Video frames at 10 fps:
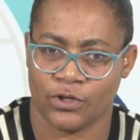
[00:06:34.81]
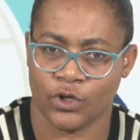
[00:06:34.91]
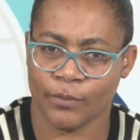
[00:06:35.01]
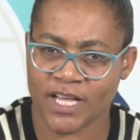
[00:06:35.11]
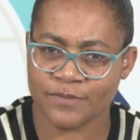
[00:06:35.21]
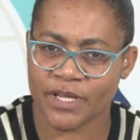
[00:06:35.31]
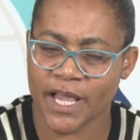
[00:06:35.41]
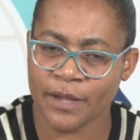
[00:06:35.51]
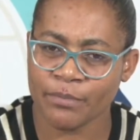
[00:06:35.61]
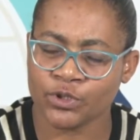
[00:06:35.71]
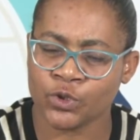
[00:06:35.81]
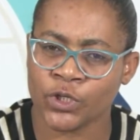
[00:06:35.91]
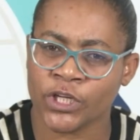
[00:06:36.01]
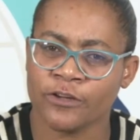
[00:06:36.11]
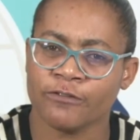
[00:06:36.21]
You must be able to
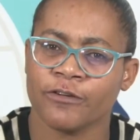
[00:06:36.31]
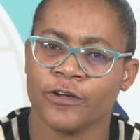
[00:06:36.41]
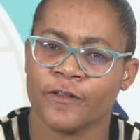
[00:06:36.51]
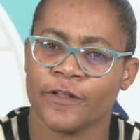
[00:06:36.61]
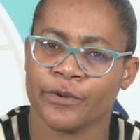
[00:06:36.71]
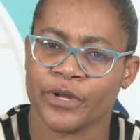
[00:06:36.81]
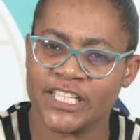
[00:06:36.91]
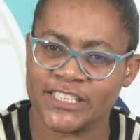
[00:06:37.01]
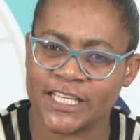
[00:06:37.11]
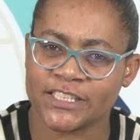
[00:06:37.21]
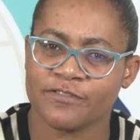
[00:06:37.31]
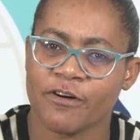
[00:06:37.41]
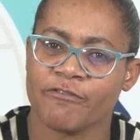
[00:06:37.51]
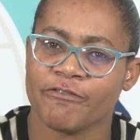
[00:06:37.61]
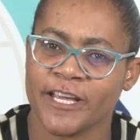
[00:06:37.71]
give the reasons
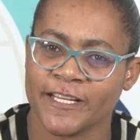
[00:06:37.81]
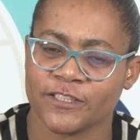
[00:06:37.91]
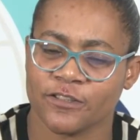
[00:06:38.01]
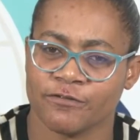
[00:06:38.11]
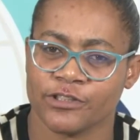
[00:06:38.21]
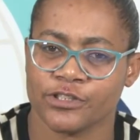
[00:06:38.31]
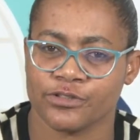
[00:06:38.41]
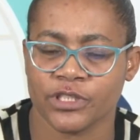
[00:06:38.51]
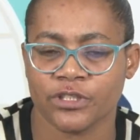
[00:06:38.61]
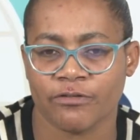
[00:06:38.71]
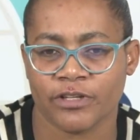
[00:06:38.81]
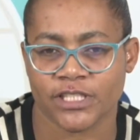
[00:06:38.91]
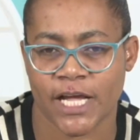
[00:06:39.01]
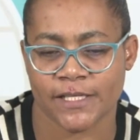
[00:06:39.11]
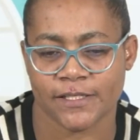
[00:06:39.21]
for fairness of this Treaty of
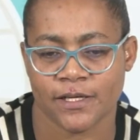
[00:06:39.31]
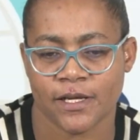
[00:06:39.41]
Versailles